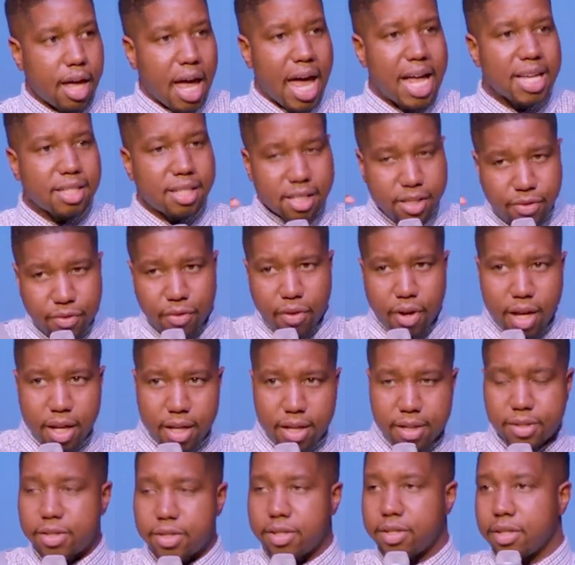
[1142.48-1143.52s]
has this
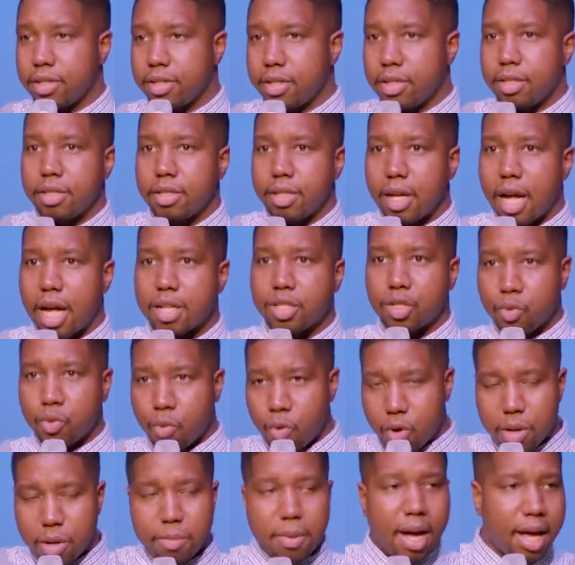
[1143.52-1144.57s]
phrase I
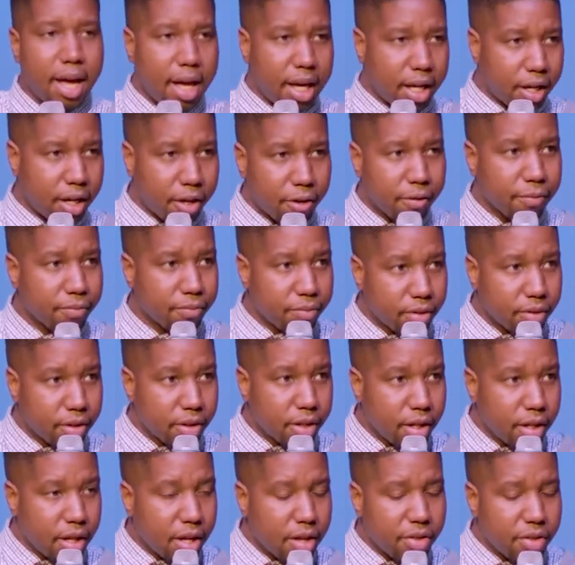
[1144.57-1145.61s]
swore in my anger,
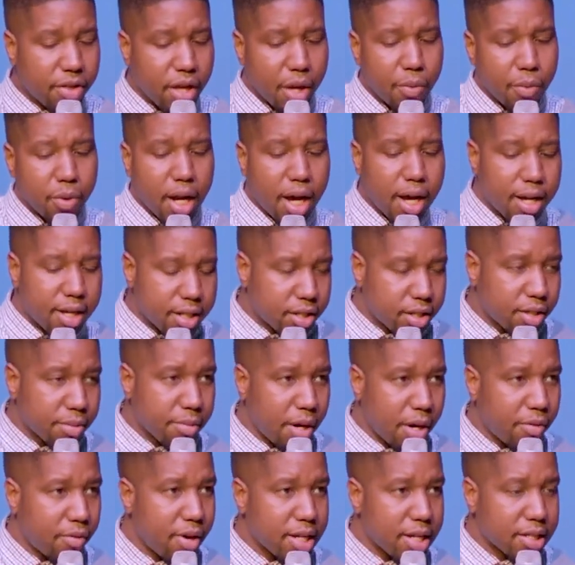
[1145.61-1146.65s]
they will not enter
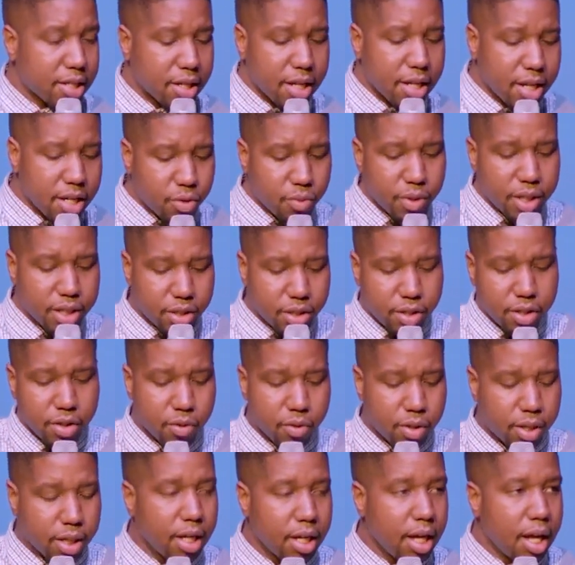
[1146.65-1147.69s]
my rest. Now, here's what he's
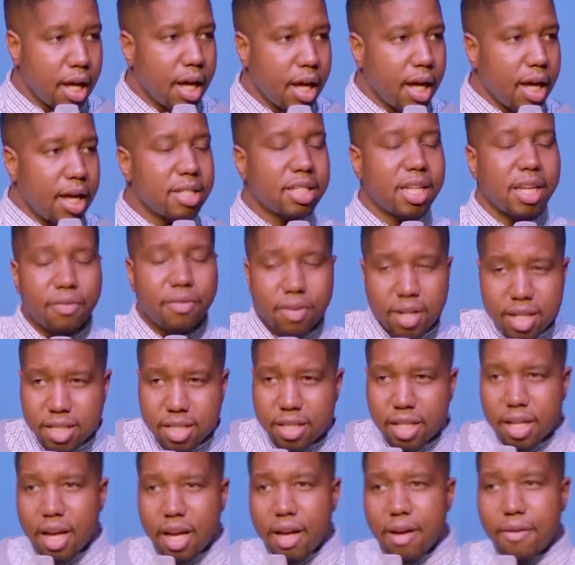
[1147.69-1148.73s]
doing he's giving
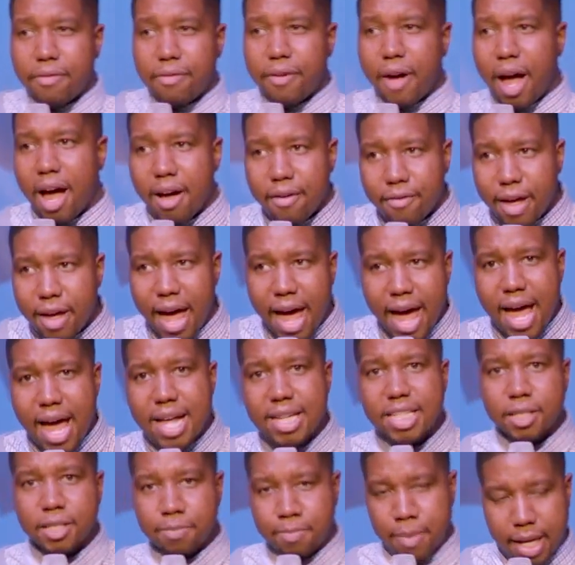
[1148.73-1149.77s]
us five
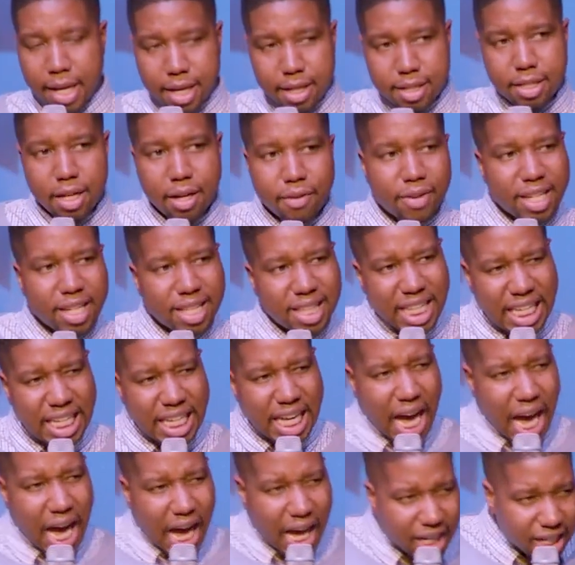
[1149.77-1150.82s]
aspects of a
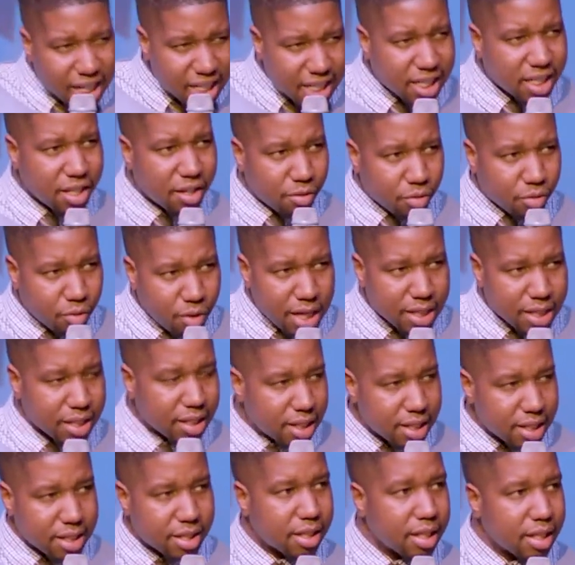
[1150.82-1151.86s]
theology of
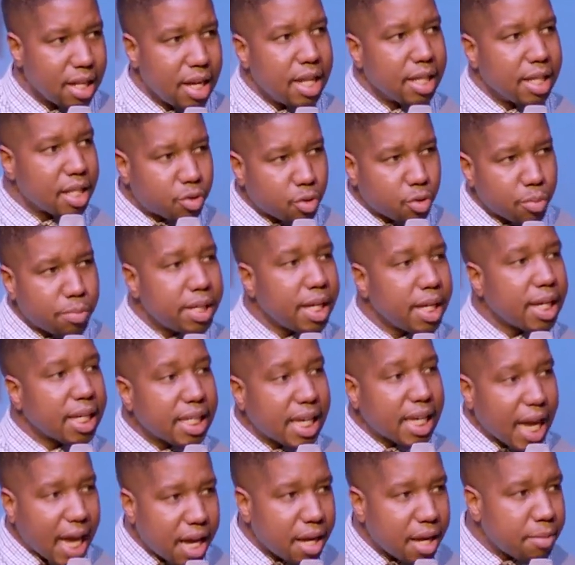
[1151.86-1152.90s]
rest. Listen, this will be a
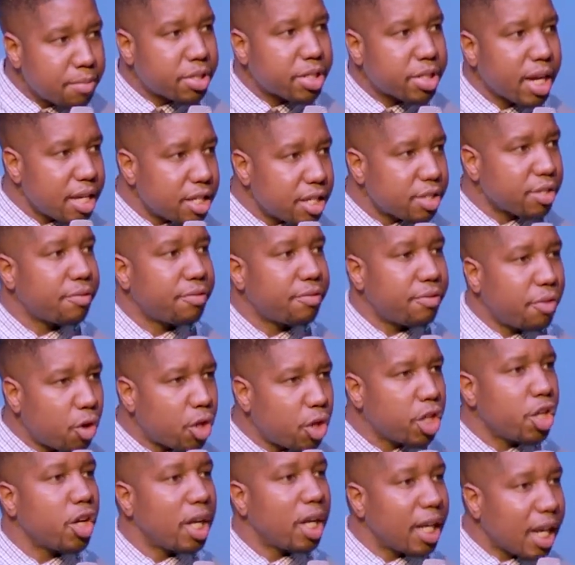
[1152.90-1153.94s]
game changer
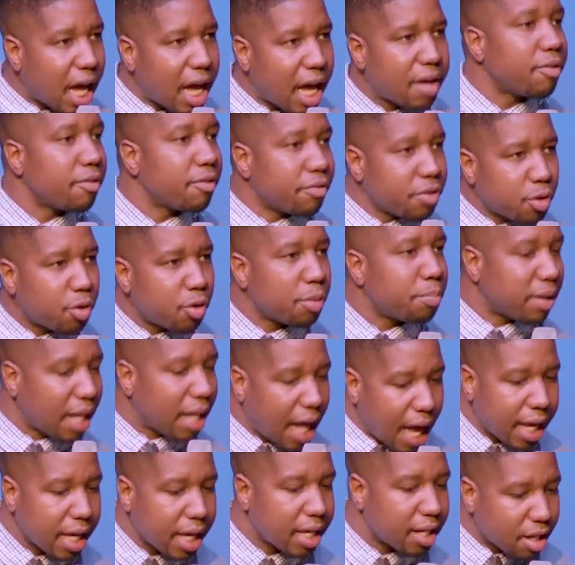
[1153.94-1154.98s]
for your life if you
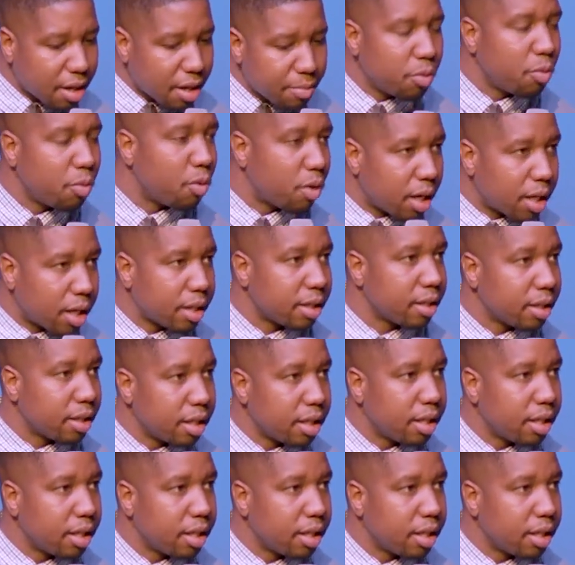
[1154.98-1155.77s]
apply it. Number one,